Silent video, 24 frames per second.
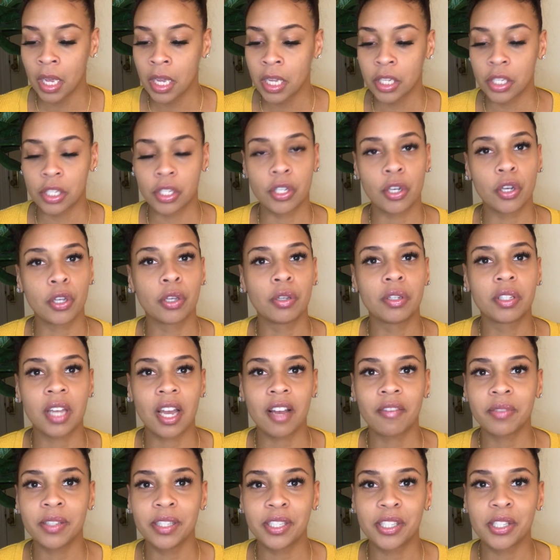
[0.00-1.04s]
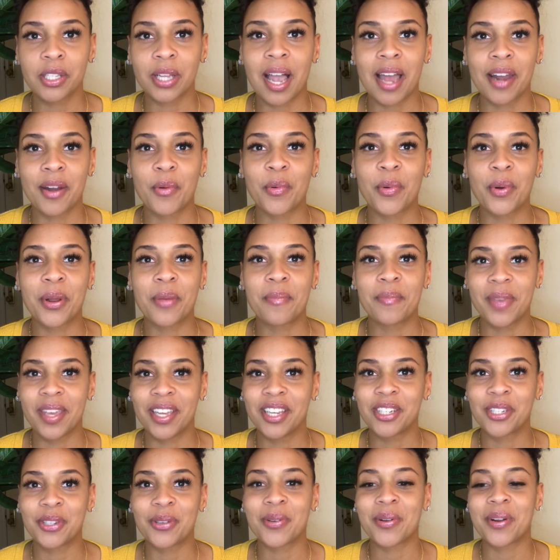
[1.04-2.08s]
So you definitely just kind of want to make
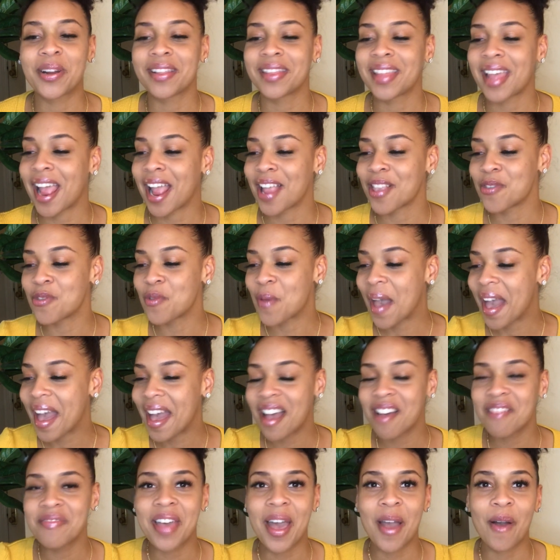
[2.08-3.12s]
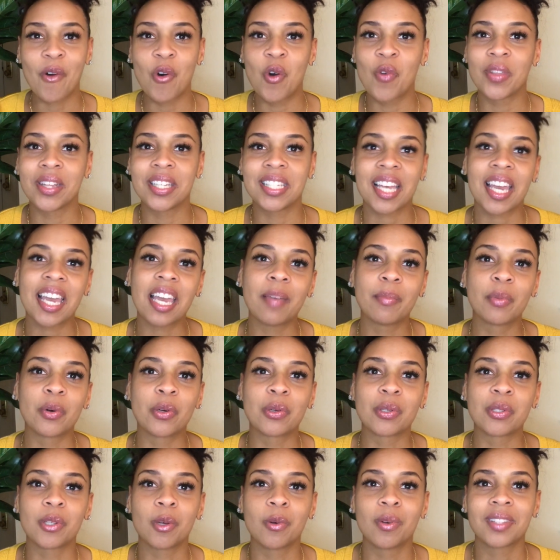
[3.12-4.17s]
sure that you have that on the table
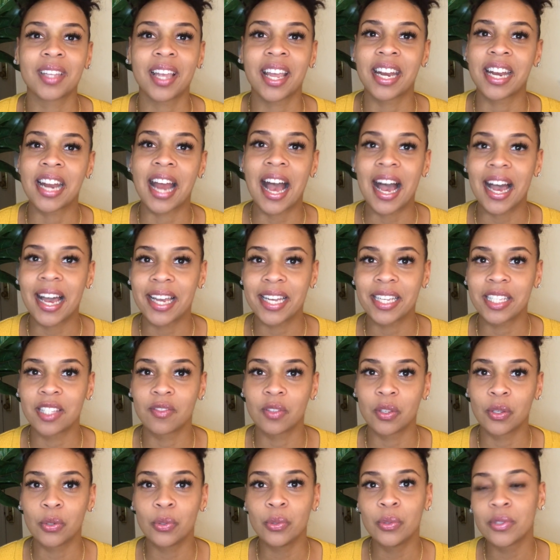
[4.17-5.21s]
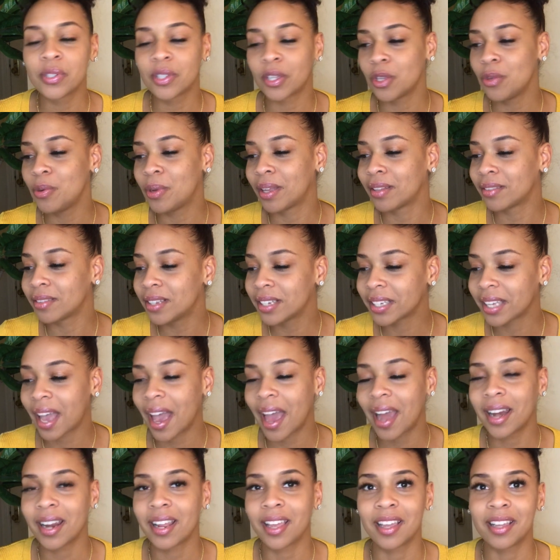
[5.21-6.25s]
so it's in an eye's view, so you can look at
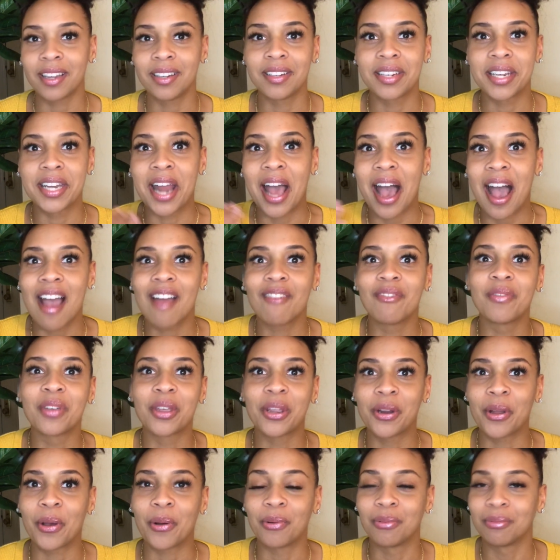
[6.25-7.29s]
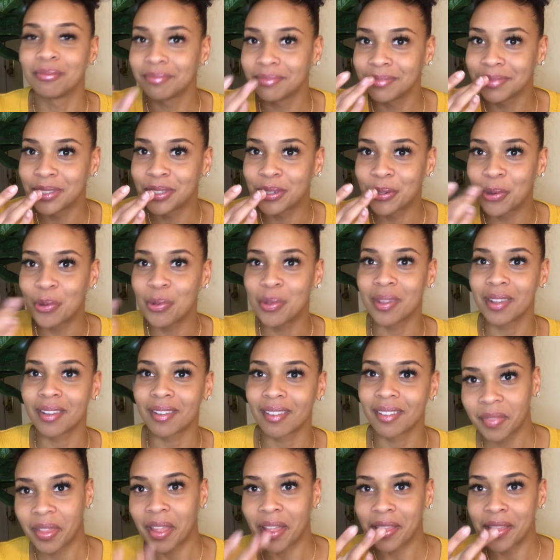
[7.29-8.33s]
it and not, do the
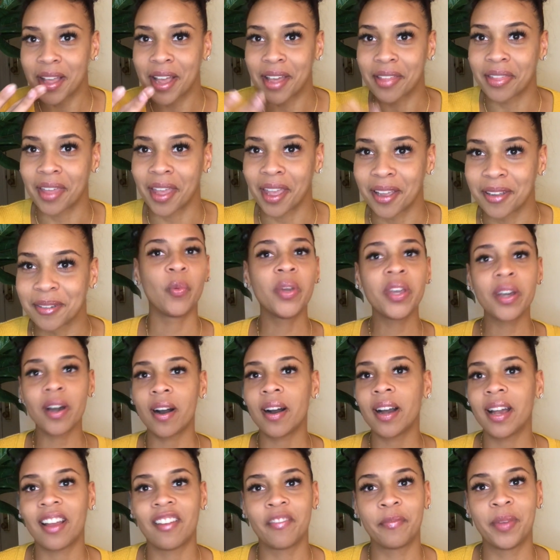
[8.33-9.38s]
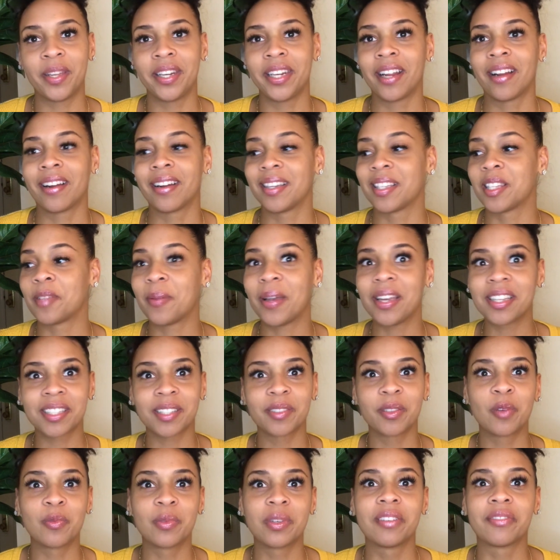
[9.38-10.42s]
lick thing. We all have been there, especially
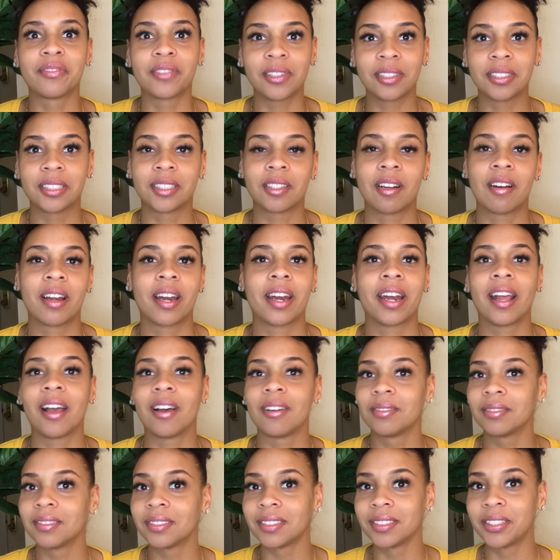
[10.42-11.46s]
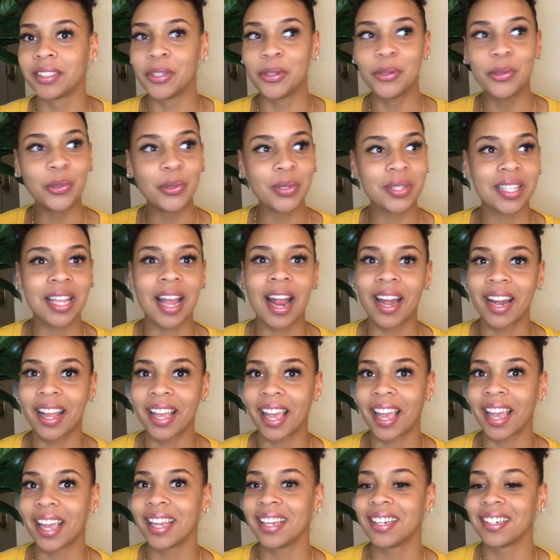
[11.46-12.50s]
when we first started out. New signing
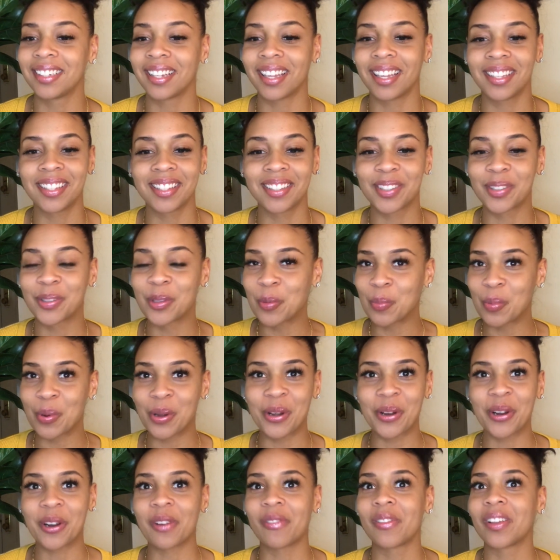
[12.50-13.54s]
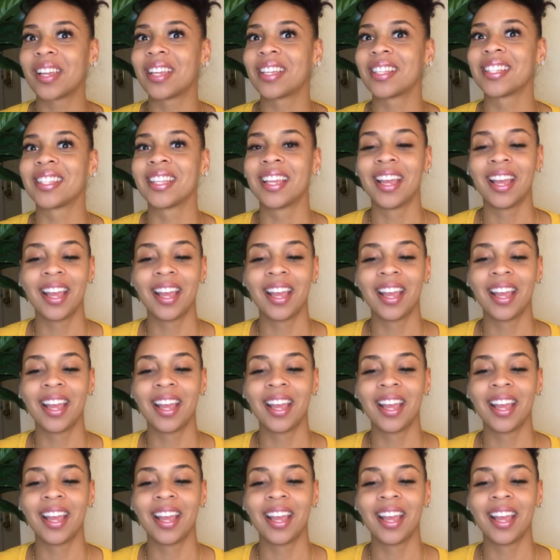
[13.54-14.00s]
agents, super nervous.